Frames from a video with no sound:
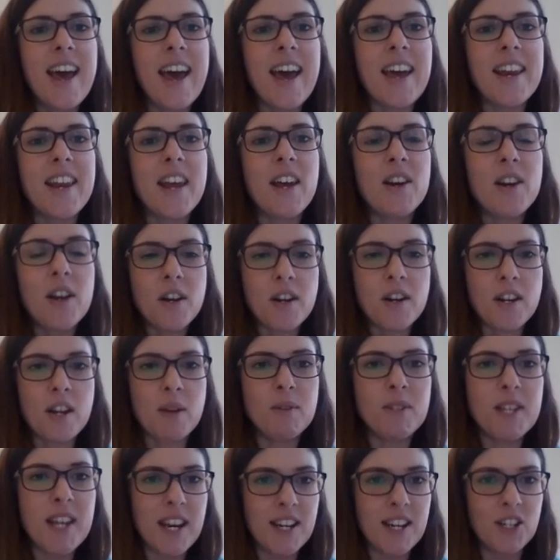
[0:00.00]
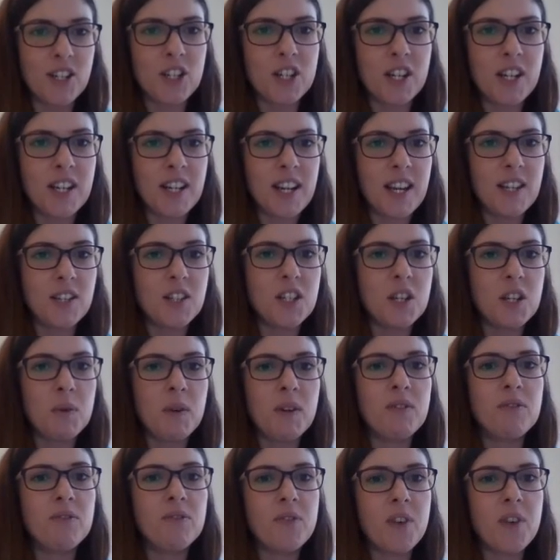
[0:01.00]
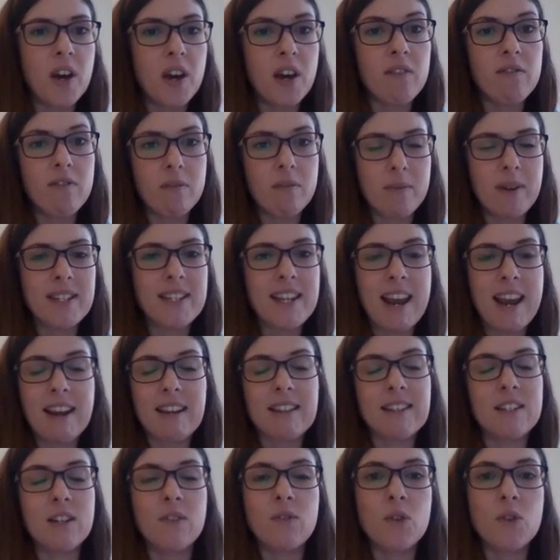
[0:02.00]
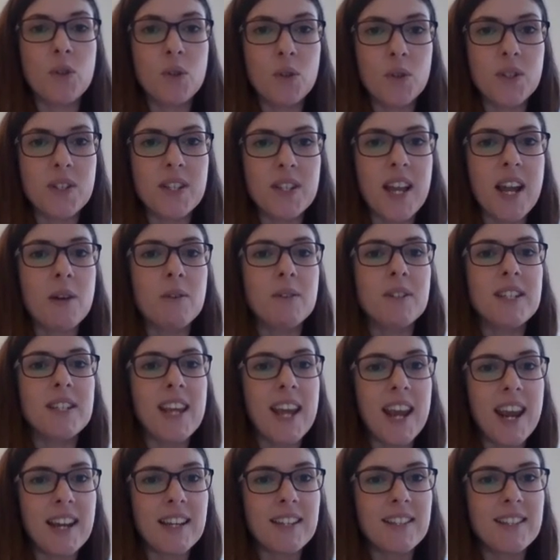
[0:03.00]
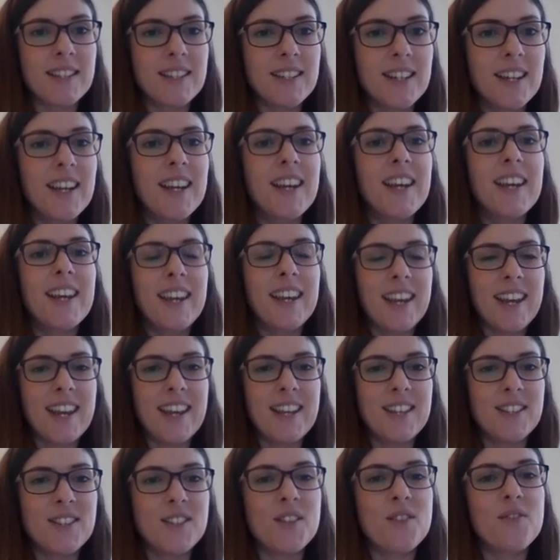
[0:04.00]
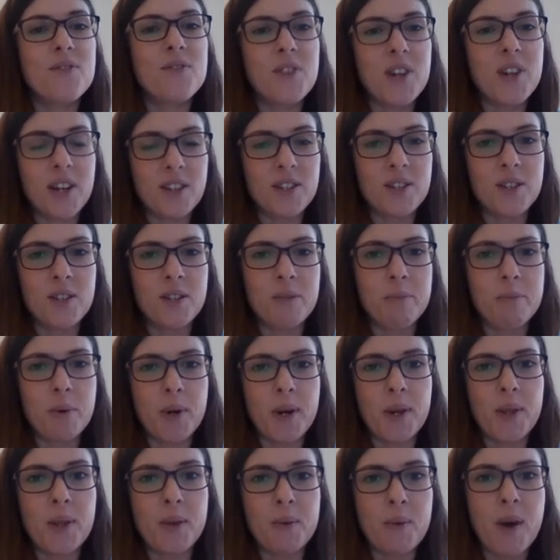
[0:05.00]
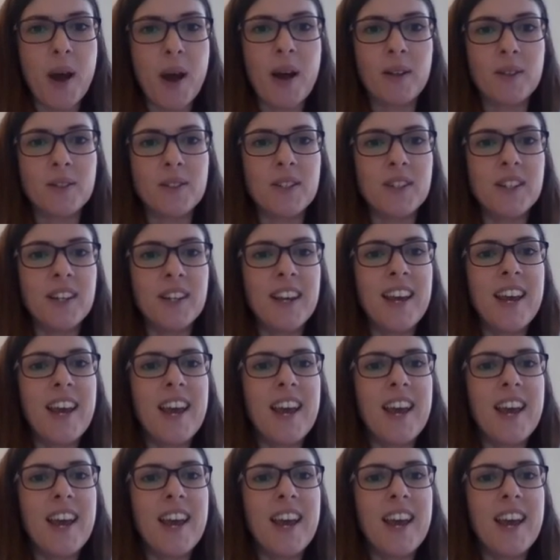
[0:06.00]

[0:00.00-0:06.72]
And our learning intention is to infer from a text. And of course, our text is The Fastest Boy in the World.